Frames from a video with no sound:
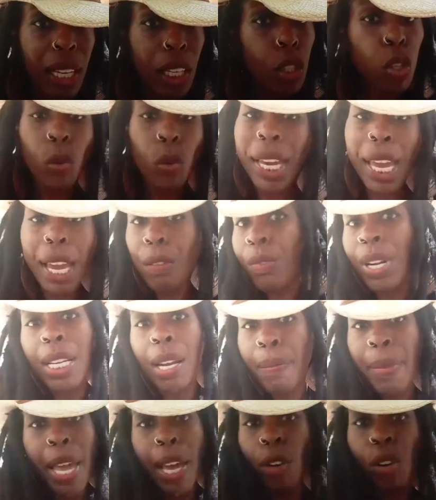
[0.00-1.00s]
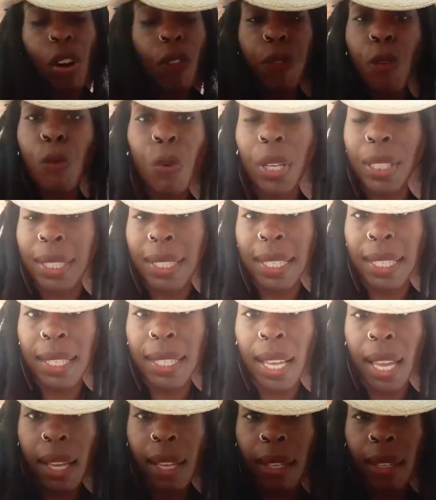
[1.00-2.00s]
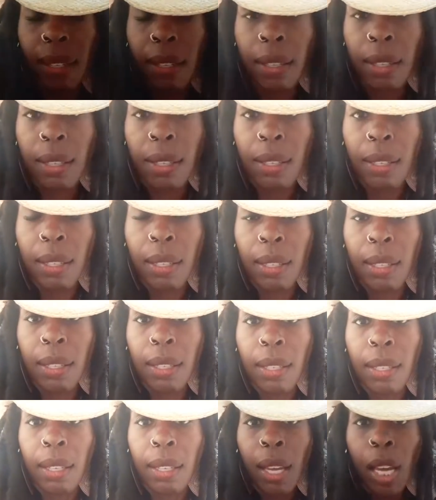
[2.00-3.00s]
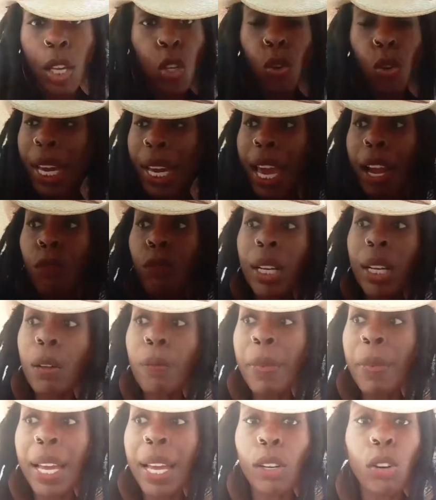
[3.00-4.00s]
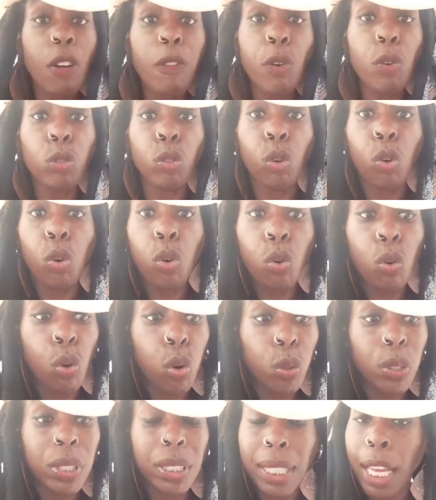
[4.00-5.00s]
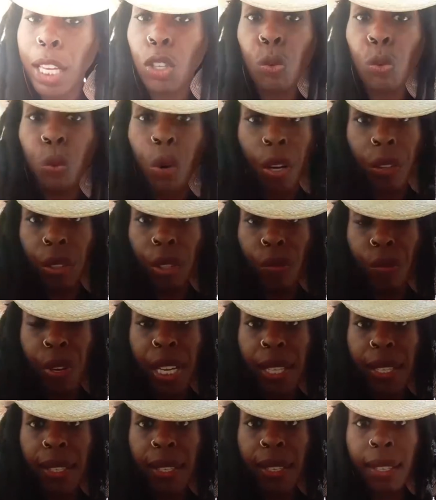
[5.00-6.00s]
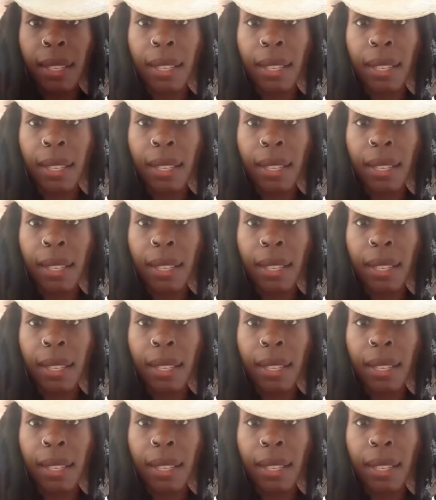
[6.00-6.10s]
You can't run a man off who wants to stay. You can't run a man off who's saying you worth the risk.